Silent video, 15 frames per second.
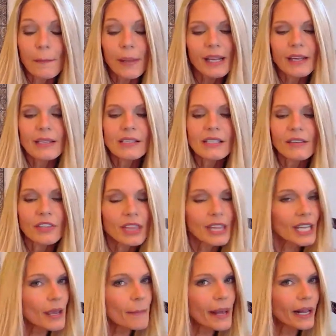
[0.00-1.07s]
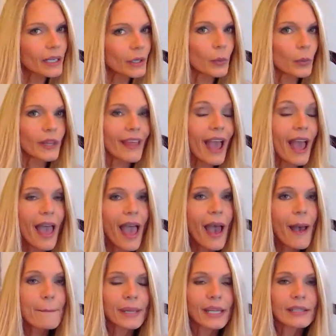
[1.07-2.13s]
because if you think about it, when that
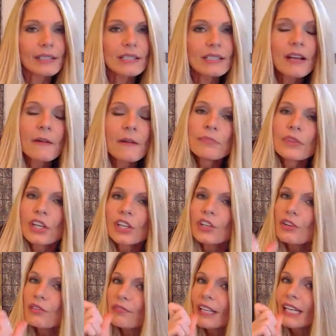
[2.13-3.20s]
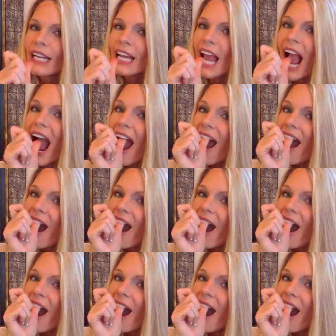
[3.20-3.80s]
happens, you're fitting